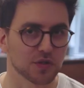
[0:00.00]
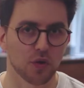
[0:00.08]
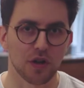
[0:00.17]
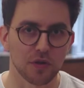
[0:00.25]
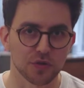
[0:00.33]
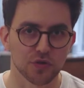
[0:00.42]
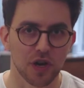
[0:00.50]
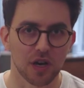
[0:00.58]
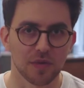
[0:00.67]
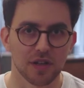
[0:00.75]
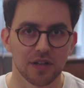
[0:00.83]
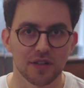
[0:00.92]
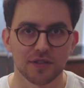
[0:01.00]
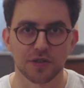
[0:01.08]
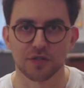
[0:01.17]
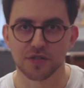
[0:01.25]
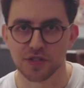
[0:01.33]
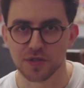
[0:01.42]
quite a lot of drama, there's a lot
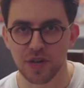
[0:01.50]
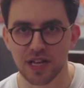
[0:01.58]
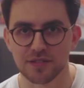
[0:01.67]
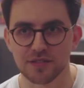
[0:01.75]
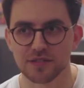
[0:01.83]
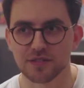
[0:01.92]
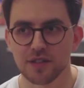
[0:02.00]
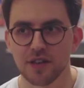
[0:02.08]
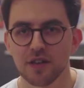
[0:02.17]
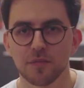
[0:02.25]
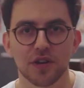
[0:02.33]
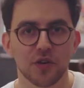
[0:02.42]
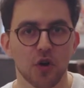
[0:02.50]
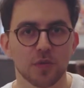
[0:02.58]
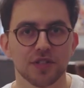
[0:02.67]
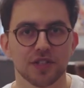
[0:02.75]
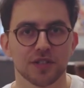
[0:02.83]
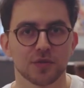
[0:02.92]
of suspense, bit of
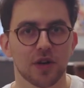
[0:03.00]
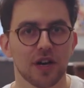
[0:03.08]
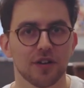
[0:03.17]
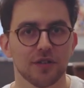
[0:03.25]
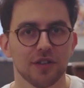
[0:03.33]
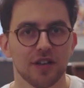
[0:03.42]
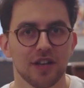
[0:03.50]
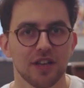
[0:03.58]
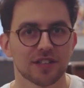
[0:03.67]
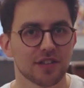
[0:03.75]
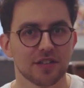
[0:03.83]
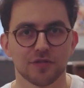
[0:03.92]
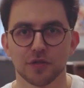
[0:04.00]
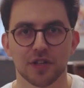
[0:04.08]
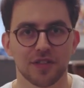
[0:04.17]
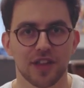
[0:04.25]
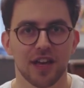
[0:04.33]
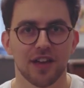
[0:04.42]
comedy as well. It's kind of all
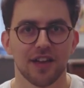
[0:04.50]
in there.